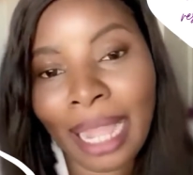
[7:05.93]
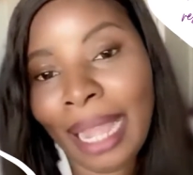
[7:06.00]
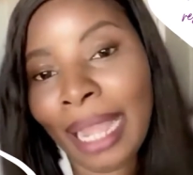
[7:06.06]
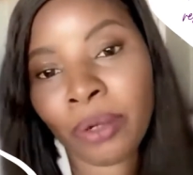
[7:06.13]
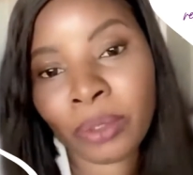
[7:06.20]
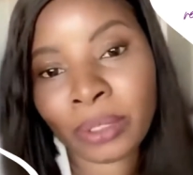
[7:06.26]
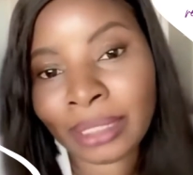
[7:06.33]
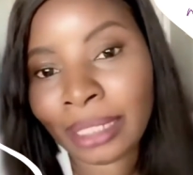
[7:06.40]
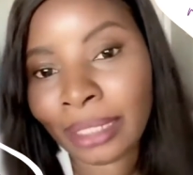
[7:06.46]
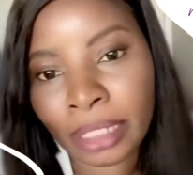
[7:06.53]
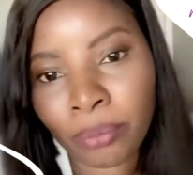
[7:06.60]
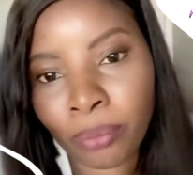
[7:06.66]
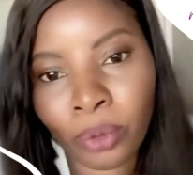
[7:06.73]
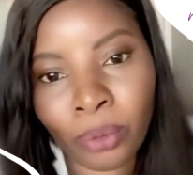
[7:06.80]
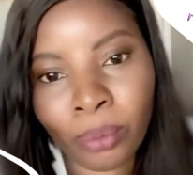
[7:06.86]
I was a late
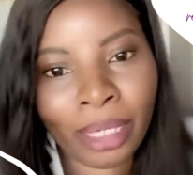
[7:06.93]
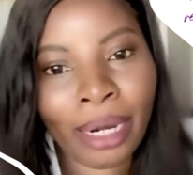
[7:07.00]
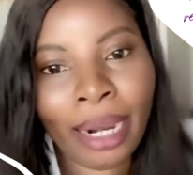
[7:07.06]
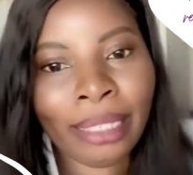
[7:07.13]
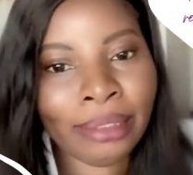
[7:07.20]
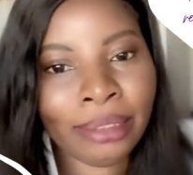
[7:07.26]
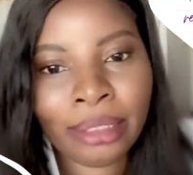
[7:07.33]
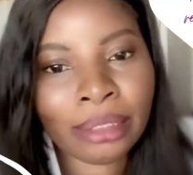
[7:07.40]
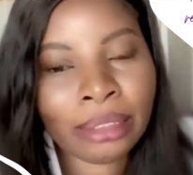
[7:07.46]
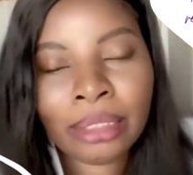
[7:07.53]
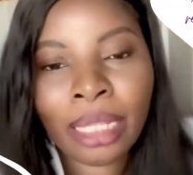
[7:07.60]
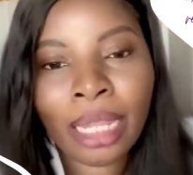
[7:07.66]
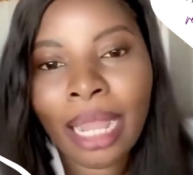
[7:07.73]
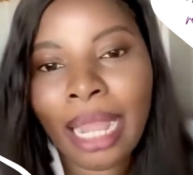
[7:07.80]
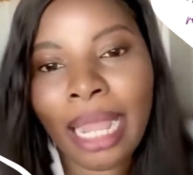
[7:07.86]
bloomer. I didn't
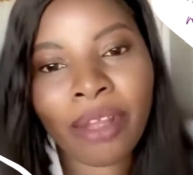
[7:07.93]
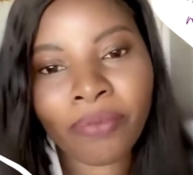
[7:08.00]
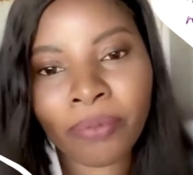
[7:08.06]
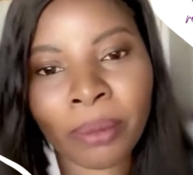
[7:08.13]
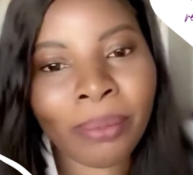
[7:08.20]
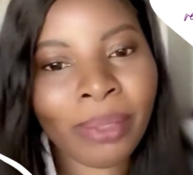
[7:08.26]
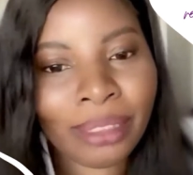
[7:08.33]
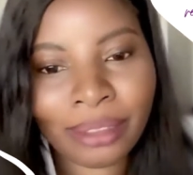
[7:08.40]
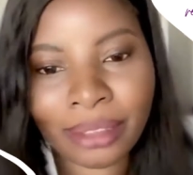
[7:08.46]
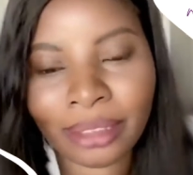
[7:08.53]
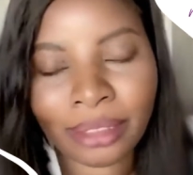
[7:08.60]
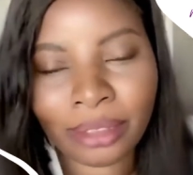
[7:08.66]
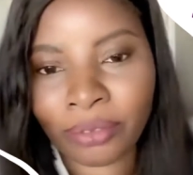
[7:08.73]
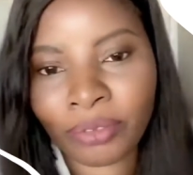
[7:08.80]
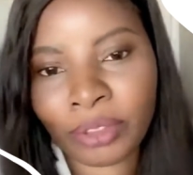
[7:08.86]
have my menses
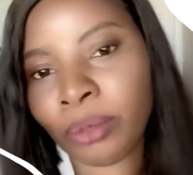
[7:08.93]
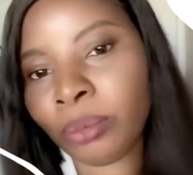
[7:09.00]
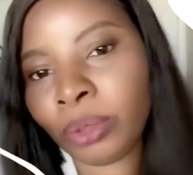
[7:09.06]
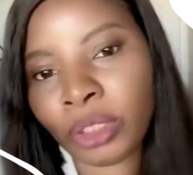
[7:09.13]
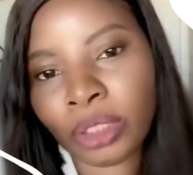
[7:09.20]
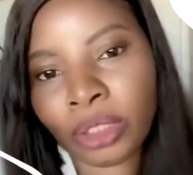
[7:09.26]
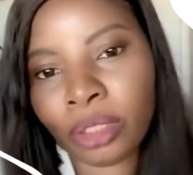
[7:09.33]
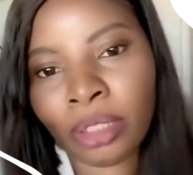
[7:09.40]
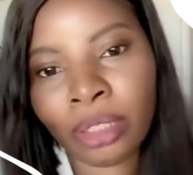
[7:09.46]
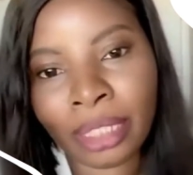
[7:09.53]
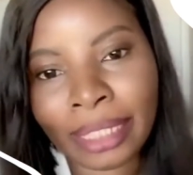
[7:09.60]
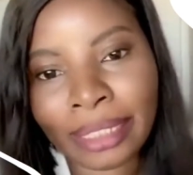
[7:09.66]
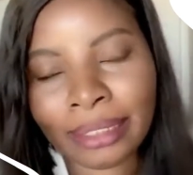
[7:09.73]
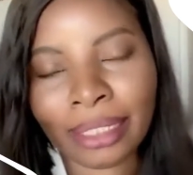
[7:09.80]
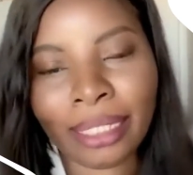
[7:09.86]
till very much
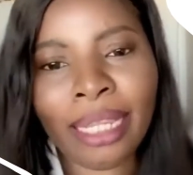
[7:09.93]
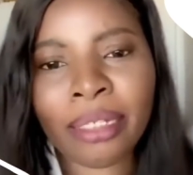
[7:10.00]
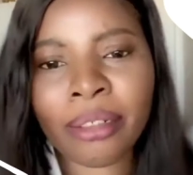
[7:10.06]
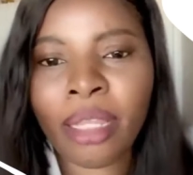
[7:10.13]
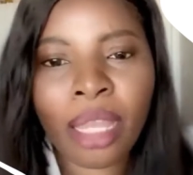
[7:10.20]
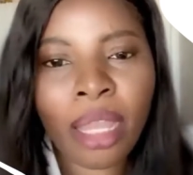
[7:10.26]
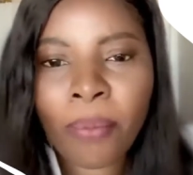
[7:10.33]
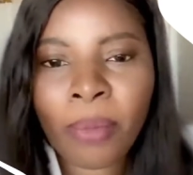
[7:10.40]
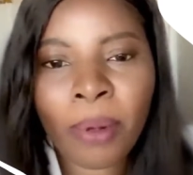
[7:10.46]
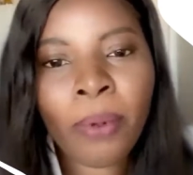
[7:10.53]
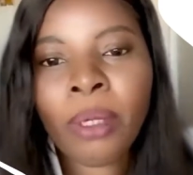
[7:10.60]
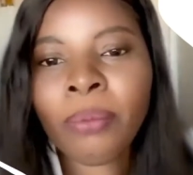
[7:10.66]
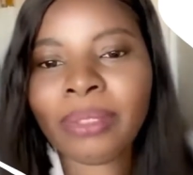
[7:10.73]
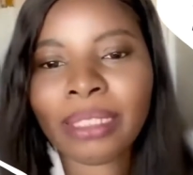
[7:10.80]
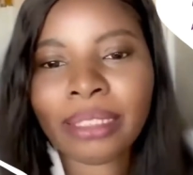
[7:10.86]
later. And my
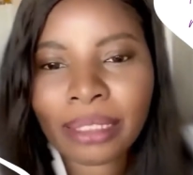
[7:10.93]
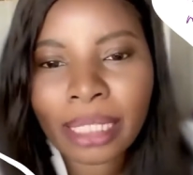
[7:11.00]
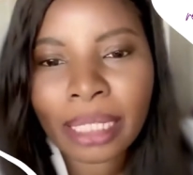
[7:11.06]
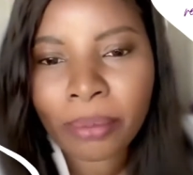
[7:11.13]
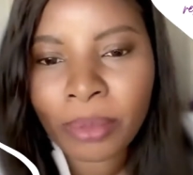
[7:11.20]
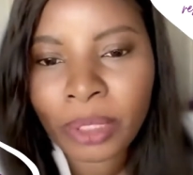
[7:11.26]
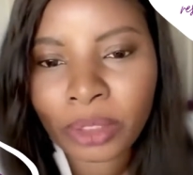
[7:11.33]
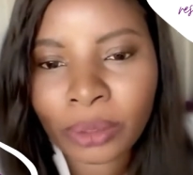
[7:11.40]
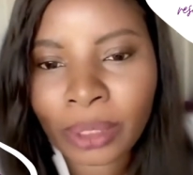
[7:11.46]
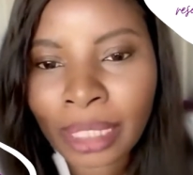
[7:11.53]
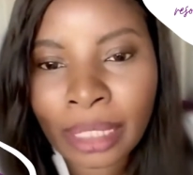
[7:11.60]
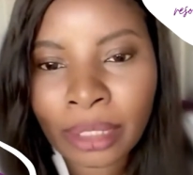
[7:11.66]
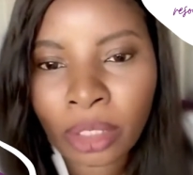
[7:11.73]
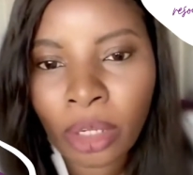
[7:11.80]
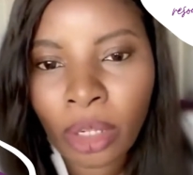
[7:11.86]
mom did take me to a
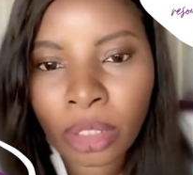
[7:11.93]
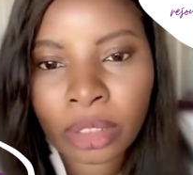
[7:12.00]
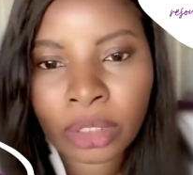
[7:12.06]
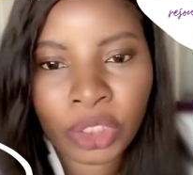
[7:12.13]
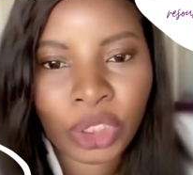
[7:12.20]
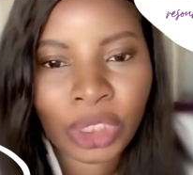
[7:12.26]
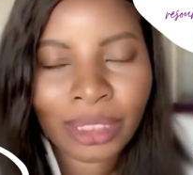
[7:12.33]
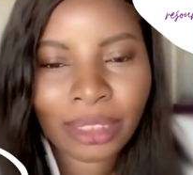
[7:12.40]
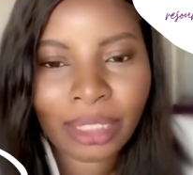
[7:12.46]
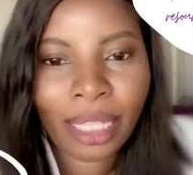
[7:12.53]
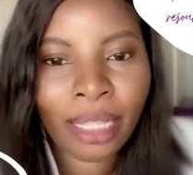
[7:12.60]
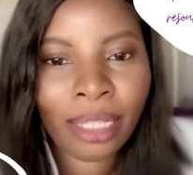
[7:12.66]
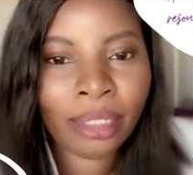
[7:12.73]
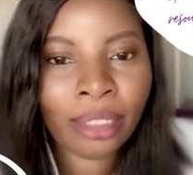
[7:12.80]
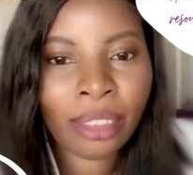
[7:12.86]
gynecologist,
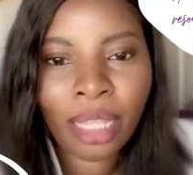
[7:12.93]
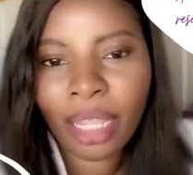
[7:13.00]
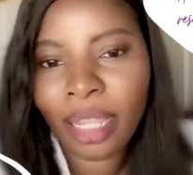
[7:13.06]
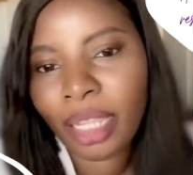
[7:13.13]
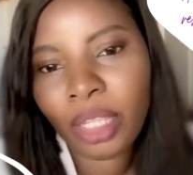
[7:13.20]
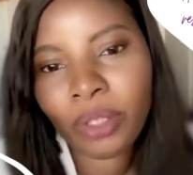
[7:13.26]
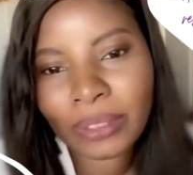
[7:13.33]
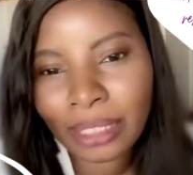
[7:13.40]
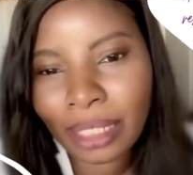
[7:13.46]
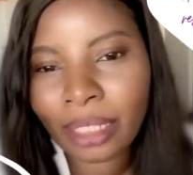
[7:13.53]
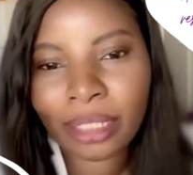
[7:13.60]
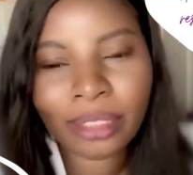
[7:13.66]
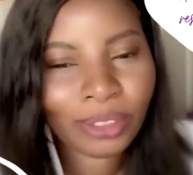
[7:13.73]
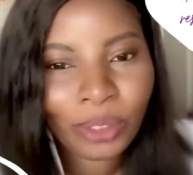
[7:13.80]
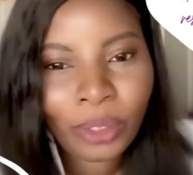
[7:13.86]
and he was like,
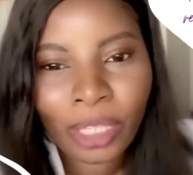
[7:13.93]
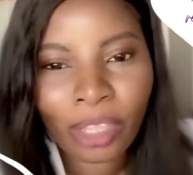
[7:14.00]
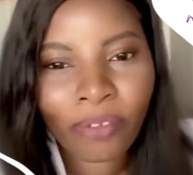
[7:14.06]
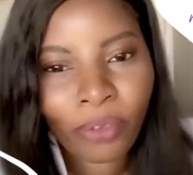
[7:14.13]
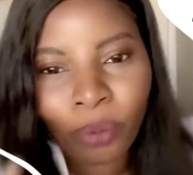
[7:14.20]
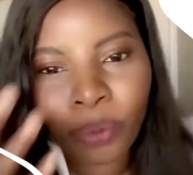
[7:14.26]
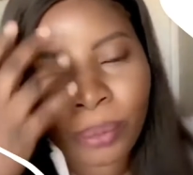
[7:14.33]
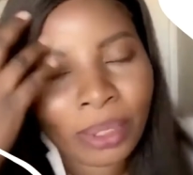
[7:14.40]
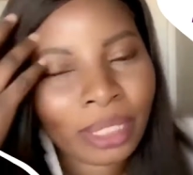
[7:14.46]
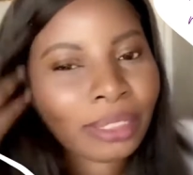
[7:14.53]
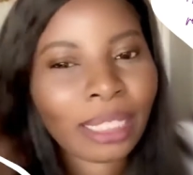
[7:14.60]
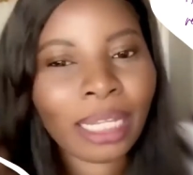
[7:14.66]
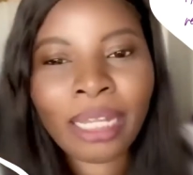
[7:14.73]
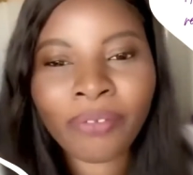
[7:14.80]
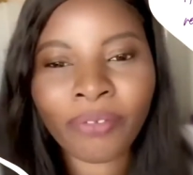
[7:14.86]
it's okay for women to
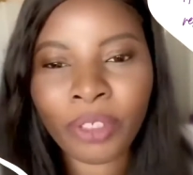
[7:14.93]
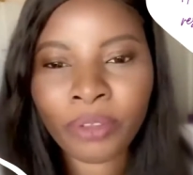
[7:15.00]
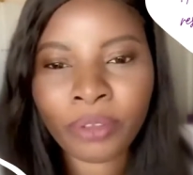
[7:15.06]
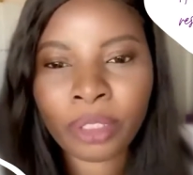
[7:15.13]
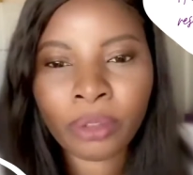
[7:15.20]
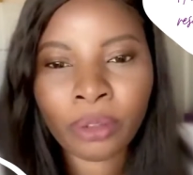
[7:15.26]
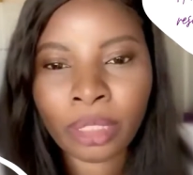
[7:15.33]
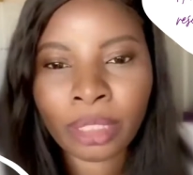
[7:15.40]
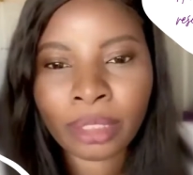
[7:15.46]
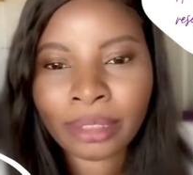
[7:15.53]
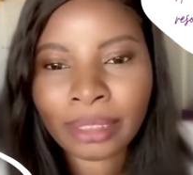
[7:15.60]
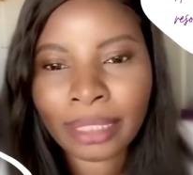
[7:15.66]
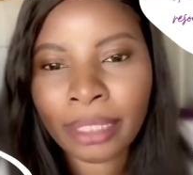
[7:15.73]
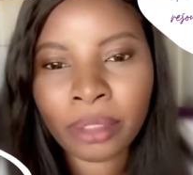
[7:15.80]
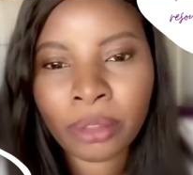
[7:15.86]
have irregular
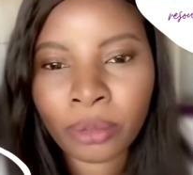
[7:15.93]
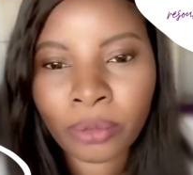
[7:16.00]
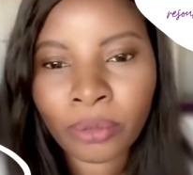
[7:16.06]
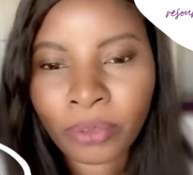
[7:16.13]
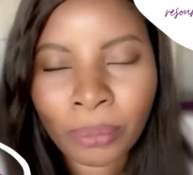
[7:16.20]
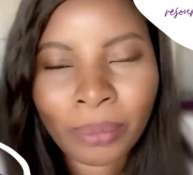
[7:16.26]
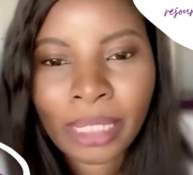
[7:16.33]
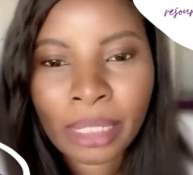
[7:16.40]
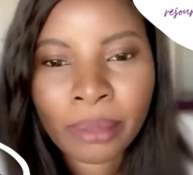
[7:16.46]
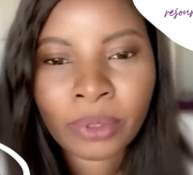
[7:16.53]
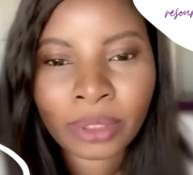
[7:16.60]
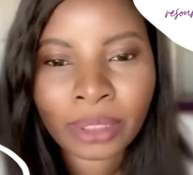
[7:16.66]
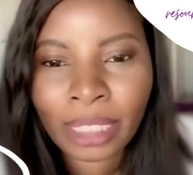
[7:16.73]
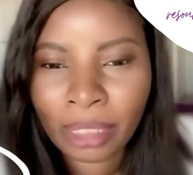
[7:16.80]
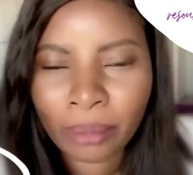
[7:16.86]
cycle from time to
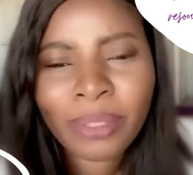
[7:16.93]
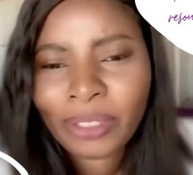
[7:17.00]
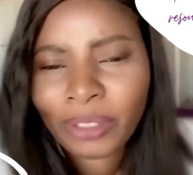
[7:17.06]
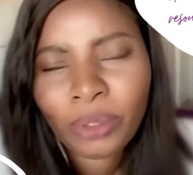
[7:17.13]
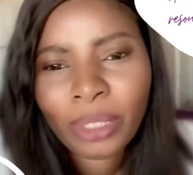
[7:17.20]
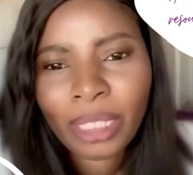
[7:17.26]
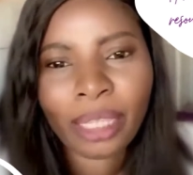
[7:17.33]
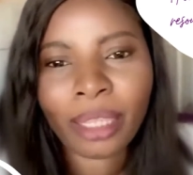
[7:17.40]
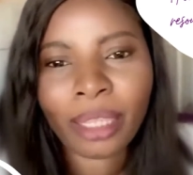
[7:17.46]
time. It's okay.